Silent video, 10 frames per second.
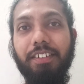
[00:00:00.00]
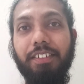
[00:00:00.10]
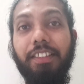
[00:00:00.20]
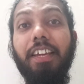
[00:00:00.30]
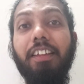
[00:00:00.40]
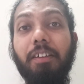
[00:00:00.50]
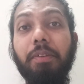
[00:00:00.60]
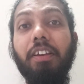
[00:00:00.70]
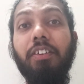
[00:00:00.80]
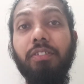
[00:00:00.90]
They are
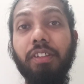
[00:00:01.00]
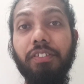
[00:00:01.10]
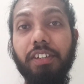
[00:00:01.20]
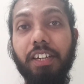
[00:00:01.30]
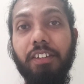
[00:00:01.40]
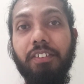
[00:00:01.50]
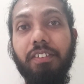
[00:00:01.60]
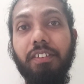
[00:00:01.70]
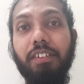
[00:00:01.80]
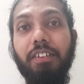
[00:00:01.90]
coming onto the streets
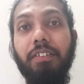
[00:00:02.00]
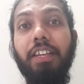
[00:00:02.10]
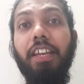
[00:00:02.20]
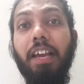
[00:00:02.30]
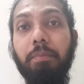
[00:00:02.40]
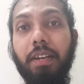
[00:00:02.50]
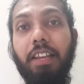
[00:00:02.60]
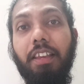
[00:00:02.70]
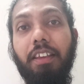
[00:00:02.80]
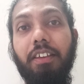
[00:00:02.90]
very
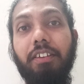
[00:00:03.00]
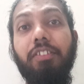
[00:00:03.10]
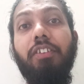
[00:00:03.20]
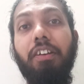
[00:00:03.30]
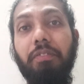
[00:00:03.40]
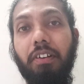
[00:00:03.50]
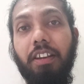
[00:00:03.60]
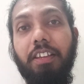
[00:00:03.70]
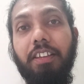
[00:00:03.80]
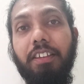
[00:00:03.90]
happily,
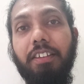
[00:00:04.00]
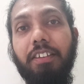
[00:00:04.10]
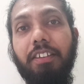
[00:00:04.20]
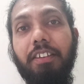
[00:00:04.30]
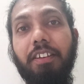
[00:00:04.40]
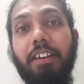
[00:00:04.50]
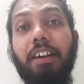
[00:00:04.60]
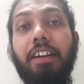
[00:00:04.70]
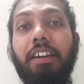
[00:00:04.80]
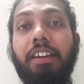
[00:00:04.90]
joyfully,
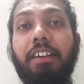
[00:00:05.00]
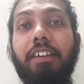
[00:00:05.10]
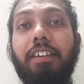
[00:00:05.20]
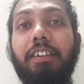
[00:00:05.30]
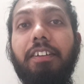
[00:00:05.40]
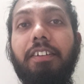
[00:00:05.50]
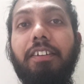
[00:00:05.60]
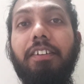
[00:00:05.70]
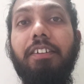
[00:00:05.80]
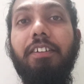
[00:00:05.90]
and
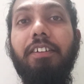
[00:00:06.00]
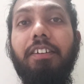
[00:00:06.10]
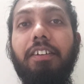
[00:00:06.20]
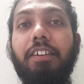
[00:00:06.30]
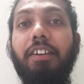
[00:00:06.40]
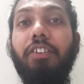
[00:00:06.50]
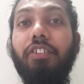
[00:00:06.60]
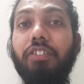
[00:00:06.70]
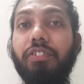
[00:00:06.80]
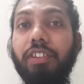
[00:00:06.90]
you
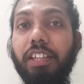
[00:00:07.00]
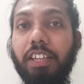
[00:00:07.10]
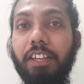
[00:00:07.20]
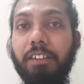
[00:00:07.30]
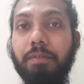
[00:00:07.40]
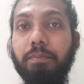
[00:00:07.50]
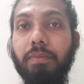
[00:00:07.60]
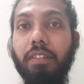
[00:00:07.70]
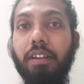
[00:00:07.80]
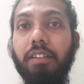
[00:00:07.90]
could see
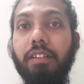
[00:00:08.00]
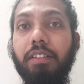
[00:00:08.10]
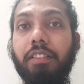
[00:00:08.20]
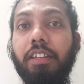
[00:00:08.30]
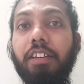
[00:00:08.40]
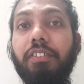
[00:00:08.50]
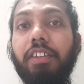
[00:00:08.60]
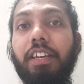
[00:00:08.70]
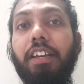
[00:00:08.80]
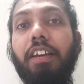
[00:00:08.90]
there is
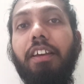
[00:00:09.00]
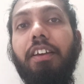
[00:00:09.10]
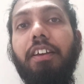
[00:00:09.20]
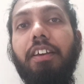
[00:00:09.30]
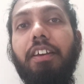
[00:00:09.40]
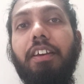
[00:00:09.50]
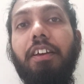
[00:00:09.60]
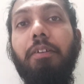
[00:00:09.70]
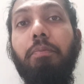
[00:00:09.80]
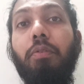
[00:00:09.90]
a
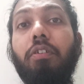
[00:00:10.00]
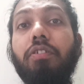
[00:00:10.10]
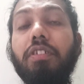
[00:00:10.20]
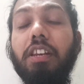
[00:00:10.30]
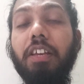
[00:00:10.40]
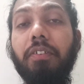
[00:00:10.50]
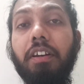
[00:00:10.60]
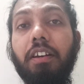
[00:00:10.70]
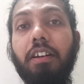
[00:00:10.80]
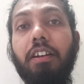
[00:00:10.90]
pollution
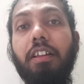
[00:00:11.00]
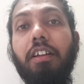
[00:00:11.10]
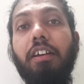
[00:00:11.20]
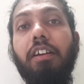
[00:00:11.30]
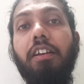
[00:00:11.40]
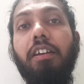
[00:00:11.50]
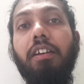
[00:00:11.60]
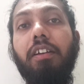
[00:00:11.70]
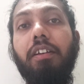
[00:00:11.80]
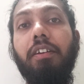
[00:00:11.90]
level
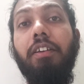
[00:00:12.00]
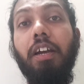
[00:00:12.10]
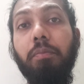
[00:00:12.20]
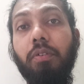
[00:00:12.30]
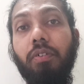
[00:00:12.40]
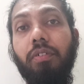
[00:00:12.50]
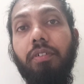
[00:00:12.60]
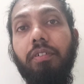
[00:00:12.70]
drop down.